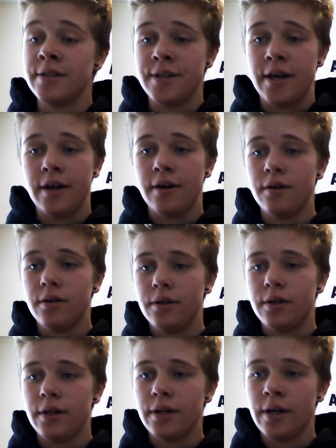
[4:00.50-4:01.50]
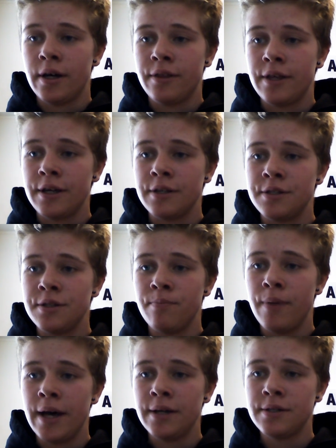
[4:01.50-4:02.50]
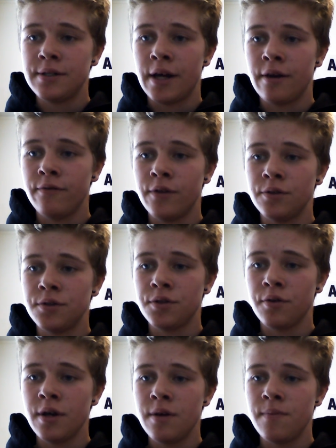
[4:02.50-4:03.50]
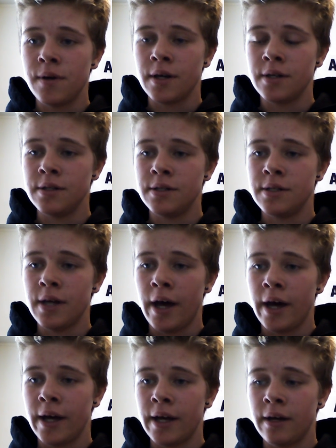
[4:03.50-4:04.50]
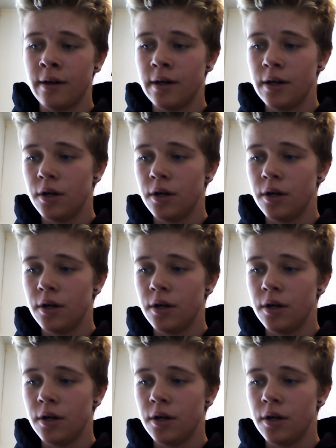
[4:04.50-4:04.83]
essay, I think, is the best out of those three because I